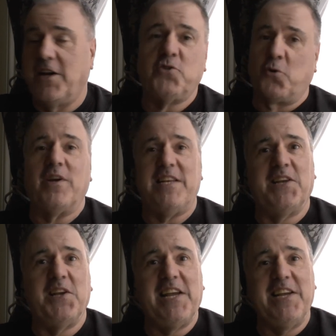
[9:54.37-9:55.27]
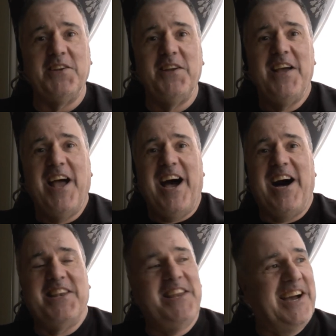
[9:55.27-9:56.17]
and joined in again.
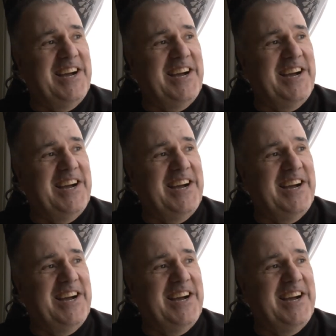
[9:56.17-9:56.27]
And